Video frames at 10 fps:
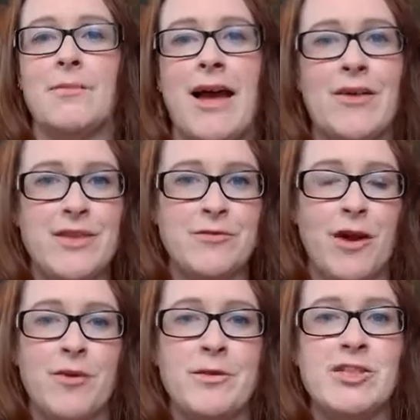how the
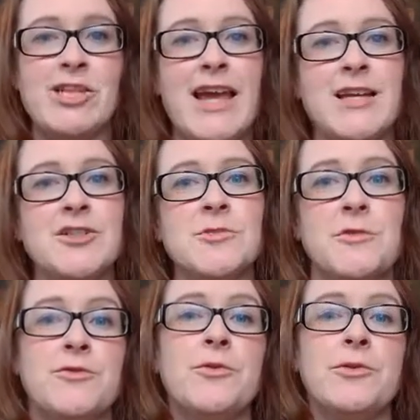environment changed
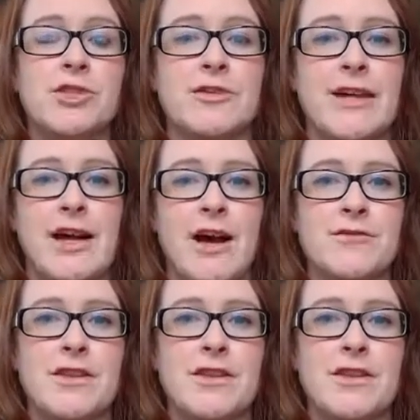before, during and after